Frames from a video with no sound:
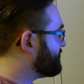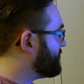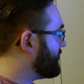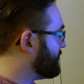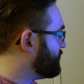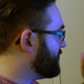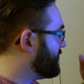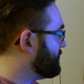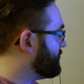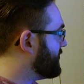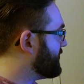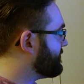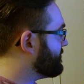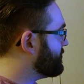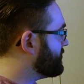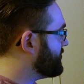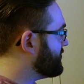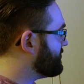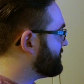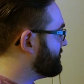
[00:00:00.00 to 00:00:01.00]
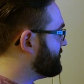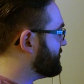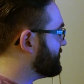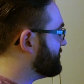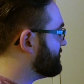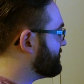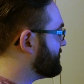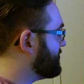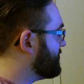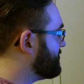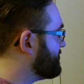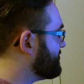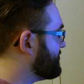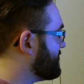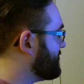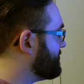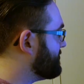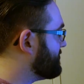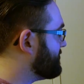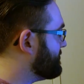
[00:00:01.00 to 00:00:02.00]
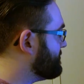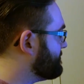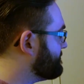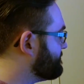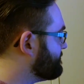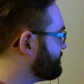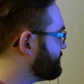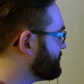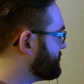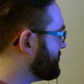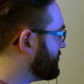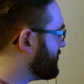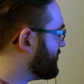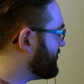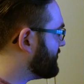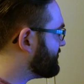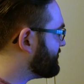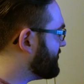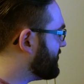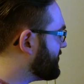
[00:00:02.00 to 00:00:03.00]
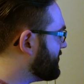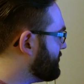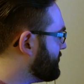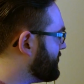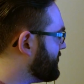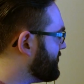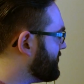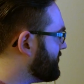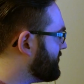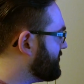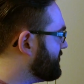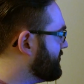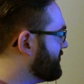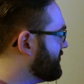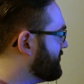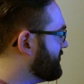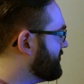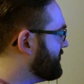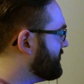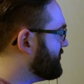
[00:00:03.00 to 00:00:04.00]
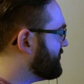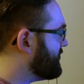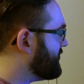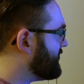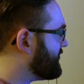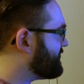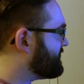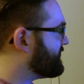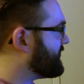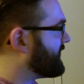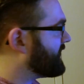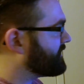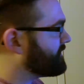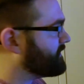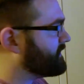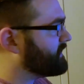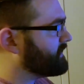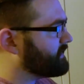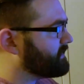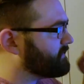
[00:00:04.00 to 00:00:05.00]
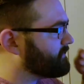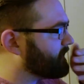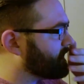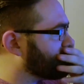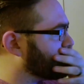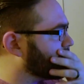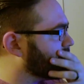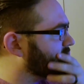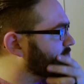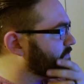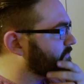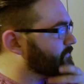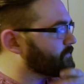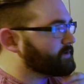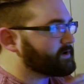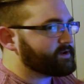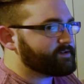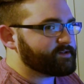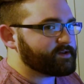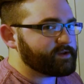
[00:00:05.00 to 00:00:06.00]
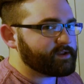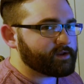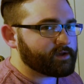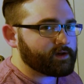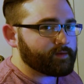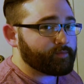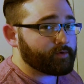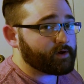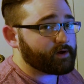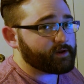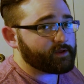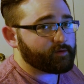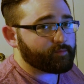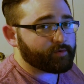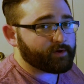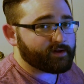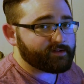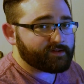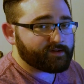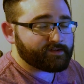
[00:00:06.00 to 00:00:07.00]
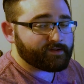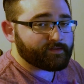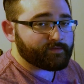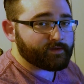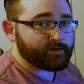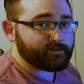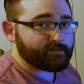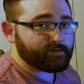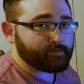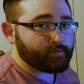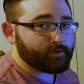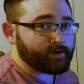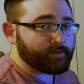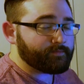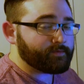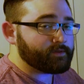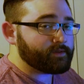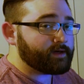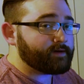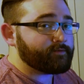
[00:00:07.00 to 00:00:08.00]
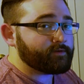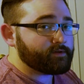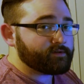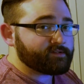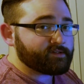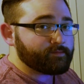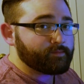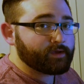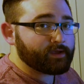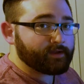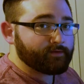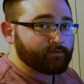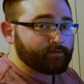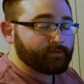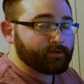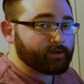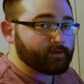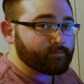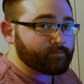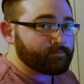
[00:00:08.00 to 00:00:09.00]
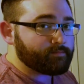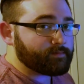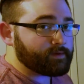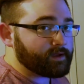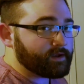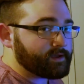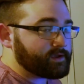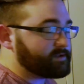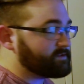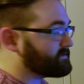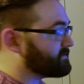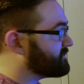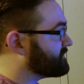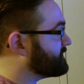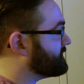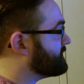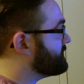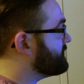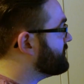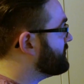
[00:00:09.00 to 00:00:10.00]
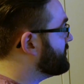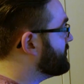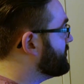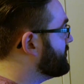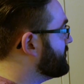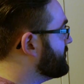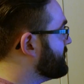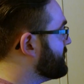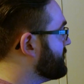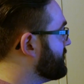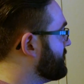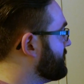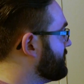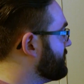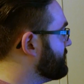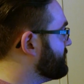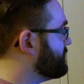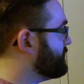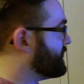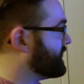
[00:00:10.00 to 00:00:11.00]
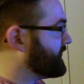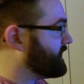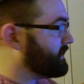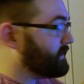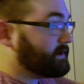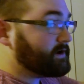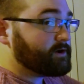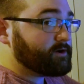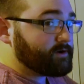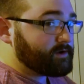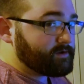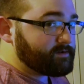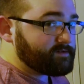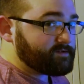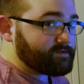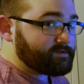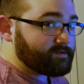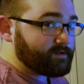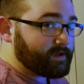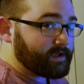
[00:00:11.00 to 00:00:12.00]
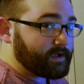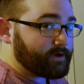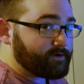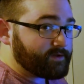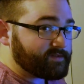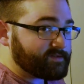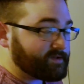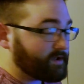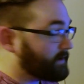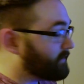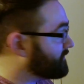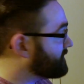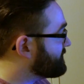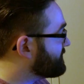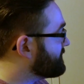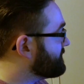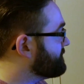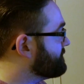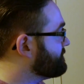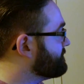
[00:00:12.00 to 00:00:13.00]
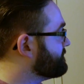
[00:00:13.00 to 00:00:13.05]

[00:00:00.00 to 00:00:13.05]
play it back for you so you can see how it sounds. It's not going to be exactly like it was before, because I did a couple audio processing things to bring up the levels and make everything kind of consistent. But here is how it sounds.